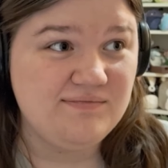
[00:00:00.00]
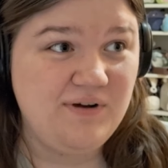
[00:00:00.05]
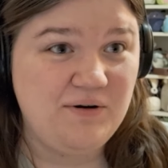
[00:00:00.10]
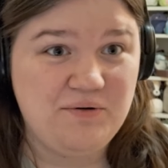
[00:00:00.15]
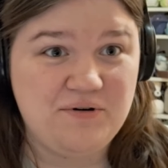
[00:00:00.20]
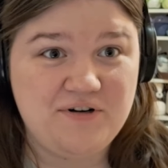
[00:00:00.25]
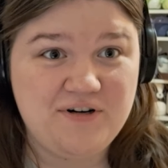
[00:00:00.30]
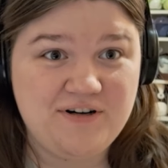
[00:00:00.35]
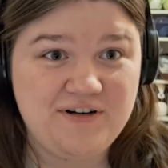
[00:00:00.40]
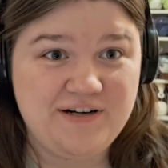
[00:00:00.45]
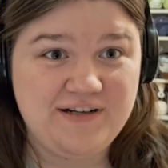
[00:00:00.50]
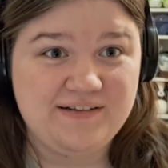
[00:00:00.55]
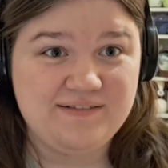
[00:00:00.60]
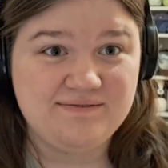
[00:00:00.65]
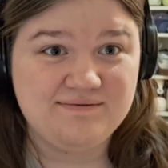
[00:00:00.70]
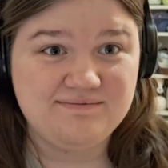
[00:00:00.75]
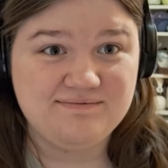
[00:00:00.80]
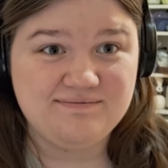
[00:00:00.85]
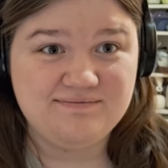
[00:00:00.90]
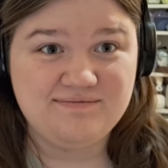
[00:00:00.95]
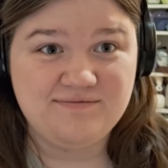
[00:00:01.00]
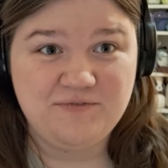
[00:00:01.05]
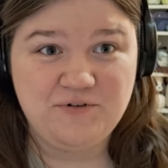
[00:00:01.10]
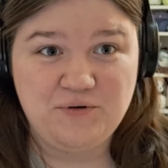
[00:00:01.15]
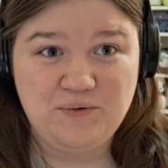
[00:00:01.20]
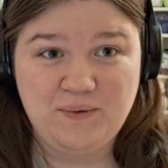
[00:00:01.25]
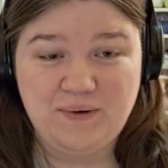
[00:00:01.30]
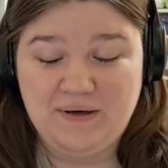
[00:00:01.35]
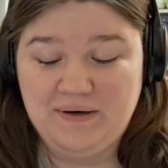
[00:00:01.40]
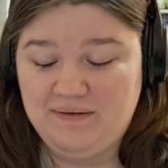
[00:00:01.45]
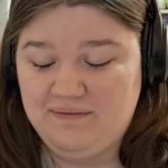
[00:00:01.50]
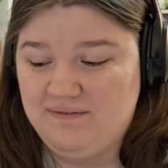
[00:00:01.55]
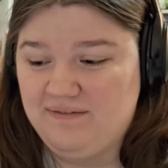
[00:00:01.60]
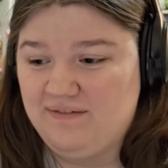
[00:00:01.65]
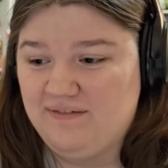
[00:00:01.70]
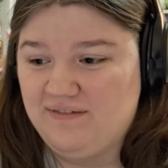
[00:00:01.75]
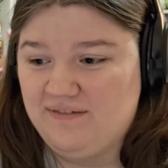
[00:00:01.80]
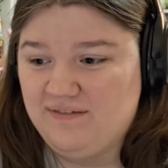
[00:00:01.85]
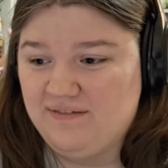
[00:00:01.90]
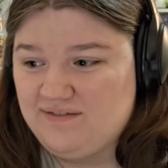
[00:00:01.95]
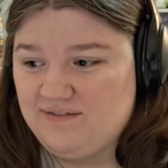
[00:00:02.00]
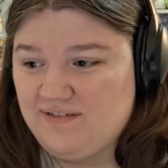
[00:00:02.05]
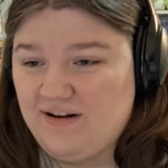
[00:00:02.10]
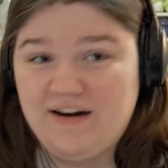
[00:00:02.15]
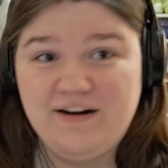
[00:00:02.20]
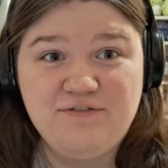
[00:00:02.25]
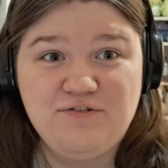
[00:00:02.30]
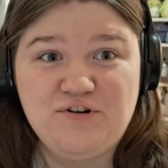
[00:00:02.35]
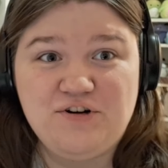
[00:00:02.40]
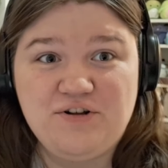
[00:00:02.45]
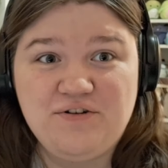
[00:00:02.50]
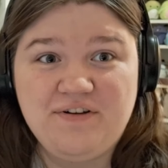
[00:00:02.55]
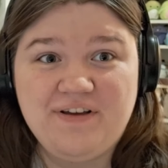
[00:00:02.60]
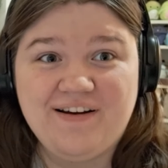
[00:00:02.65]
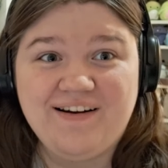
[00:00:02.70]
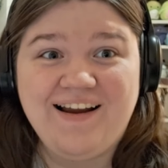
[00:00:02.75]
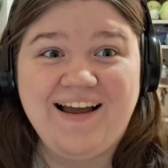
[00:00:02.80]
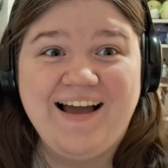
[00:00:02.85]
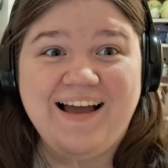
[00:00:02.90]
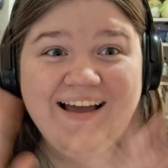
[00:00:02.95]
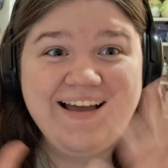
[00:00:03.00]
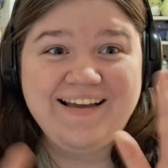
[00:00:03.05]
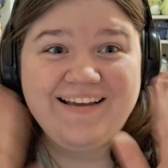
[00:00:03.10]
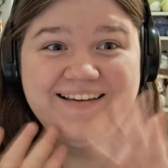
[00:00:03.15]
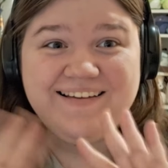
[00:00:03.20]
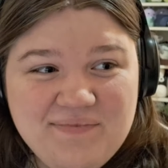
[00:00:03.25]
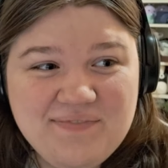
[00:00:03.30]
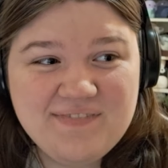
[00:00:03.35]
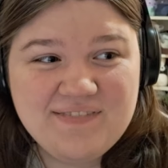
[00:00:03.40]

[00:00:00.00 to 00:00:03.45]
a returning viewer. And if you're new here, hi!